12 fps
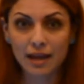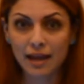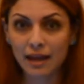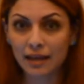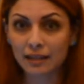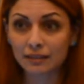
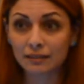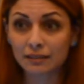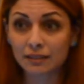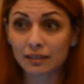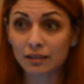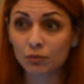and
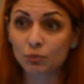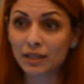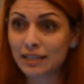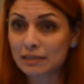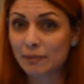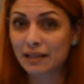
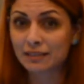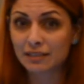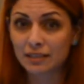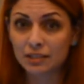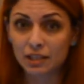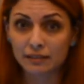we as
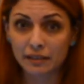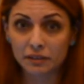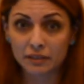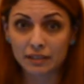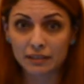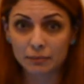Palestine
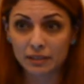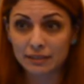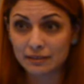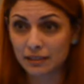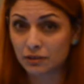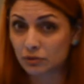Solidarity Committee, St.